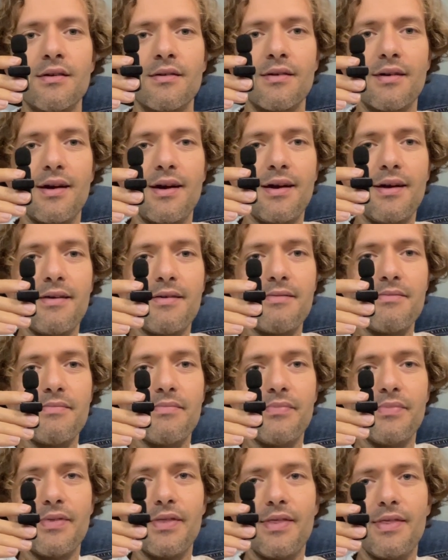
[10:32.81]

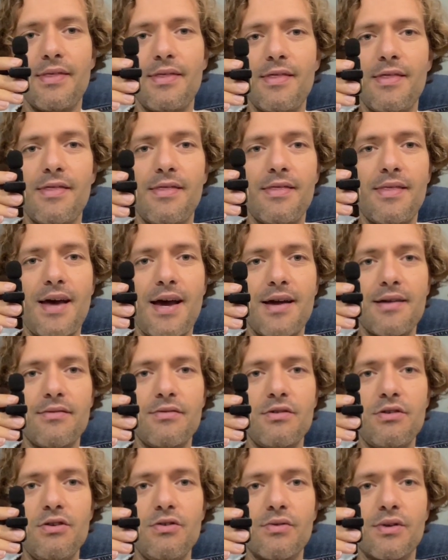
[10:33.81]
that
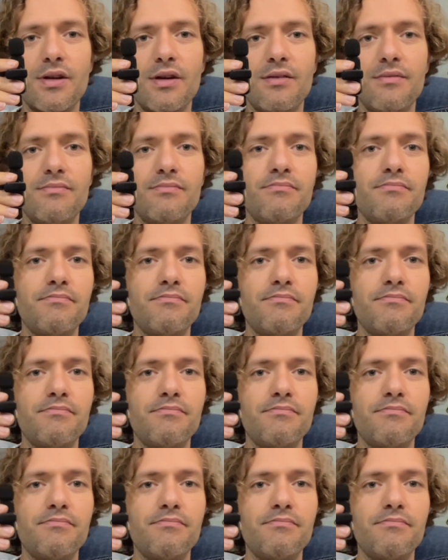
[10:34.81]
you can